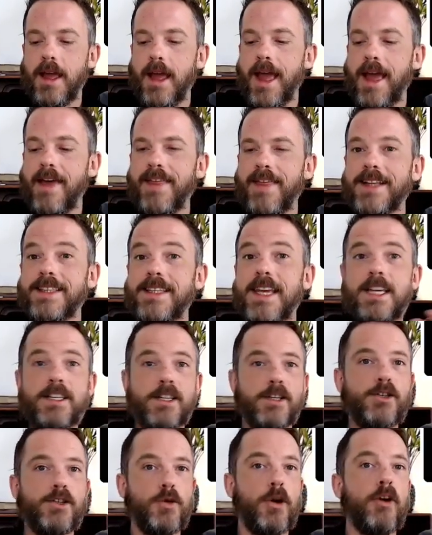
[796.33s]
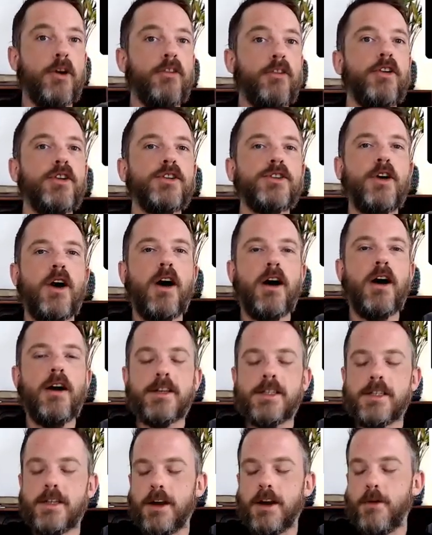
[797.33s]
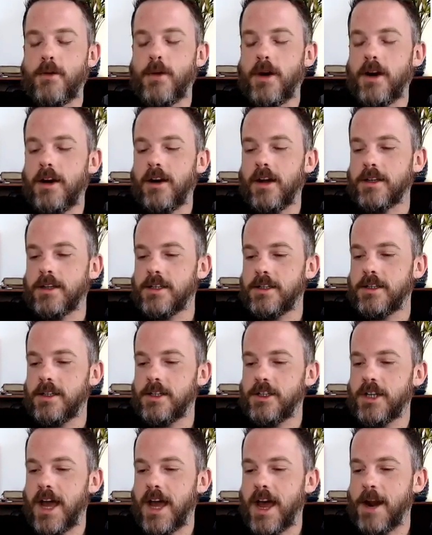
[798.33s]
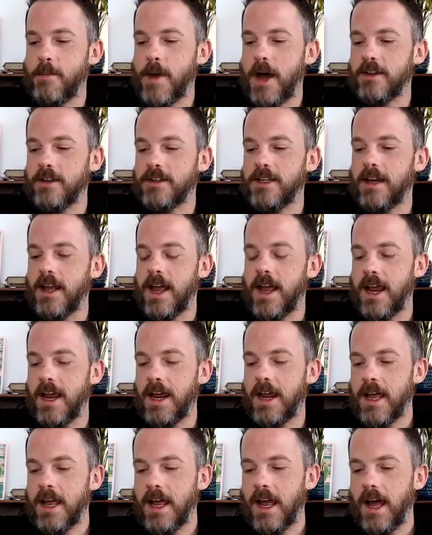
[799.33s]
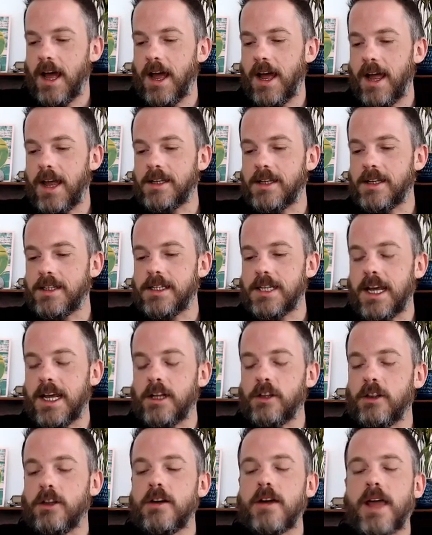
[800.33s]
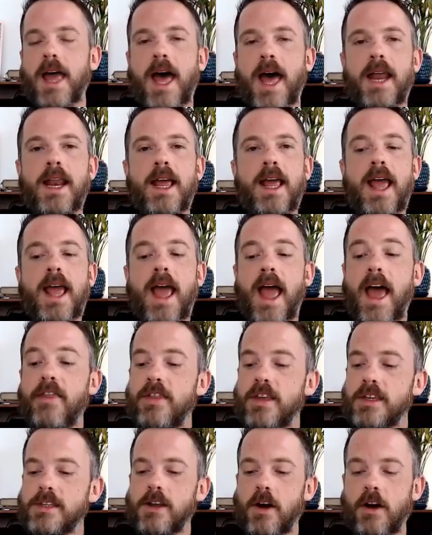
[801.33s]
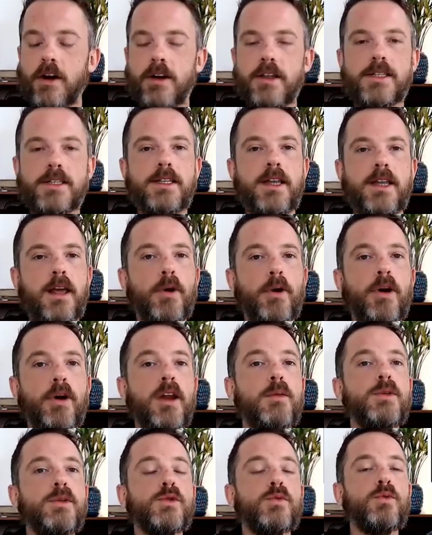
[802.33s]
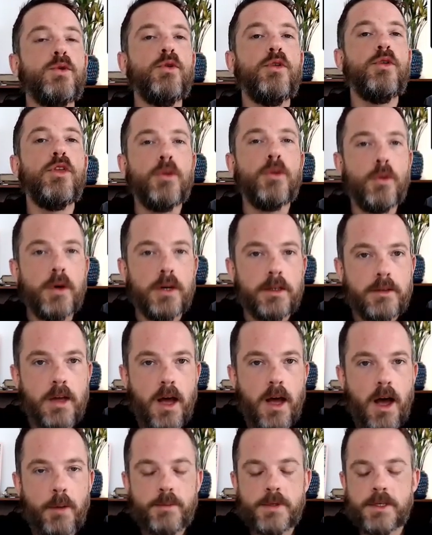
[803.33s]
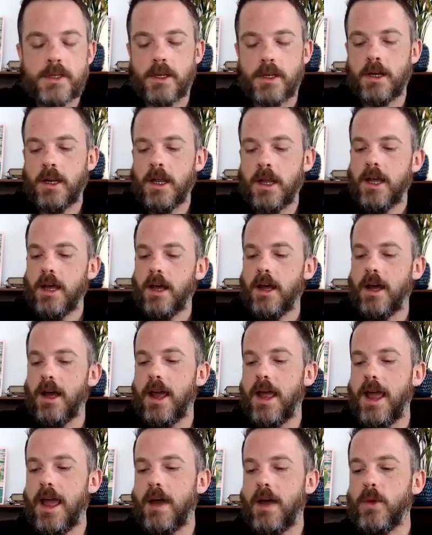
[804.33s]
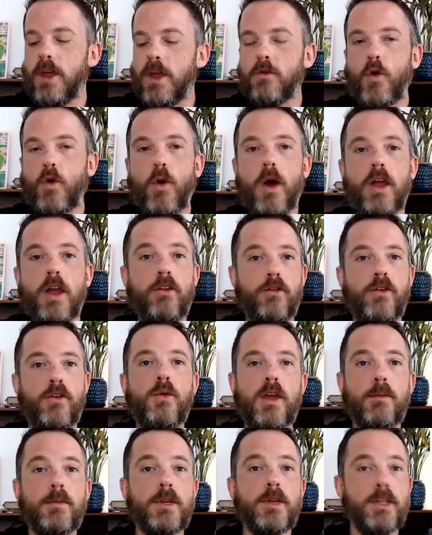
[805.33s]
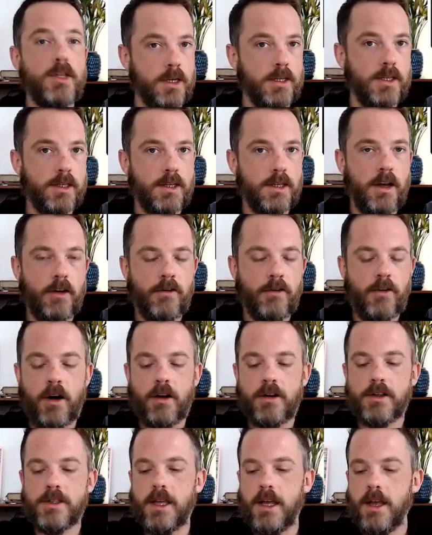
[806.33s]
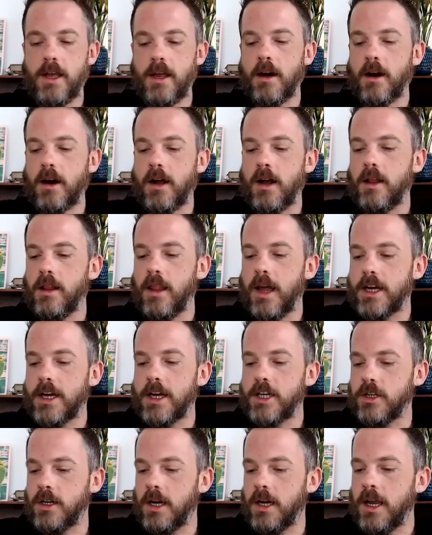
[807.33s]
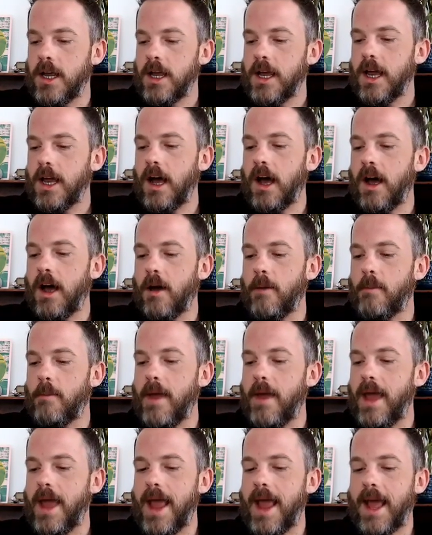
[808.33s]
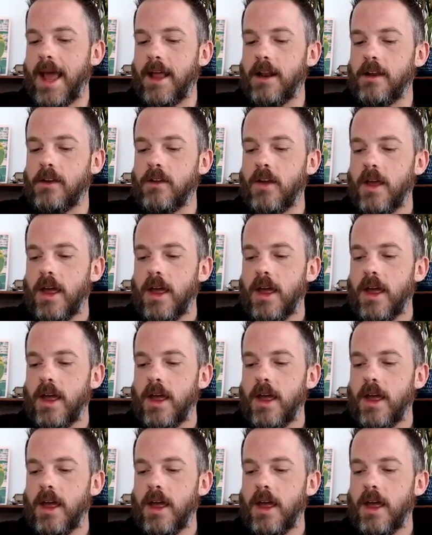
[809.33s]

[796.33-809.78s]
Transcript: And that takes us to our first artist that I wanted us to chat about today and to take a look at. And this artist's name, her name is Ruth Thorne-Thompson. And we have quite a few images of hers in our collection. And